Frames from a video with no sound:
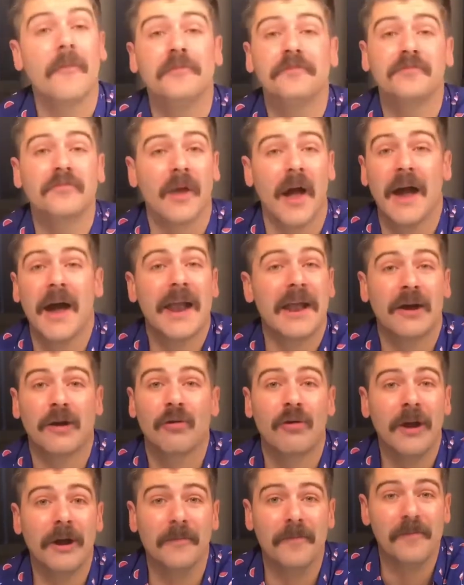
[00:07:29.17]
I gotta
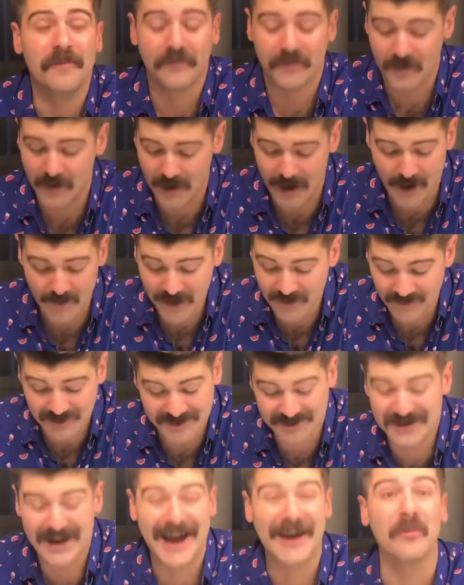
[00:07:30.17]
agree. I'm giving
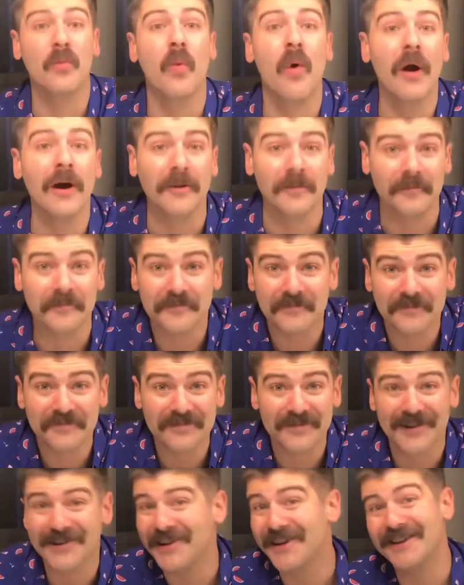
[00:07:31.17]
this a 9-1.
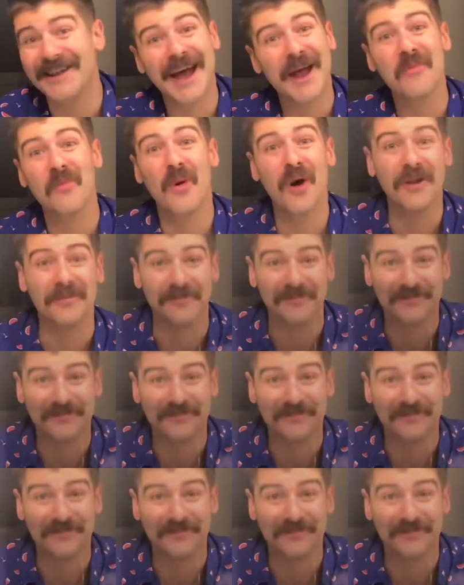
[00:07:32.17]
A 9-1.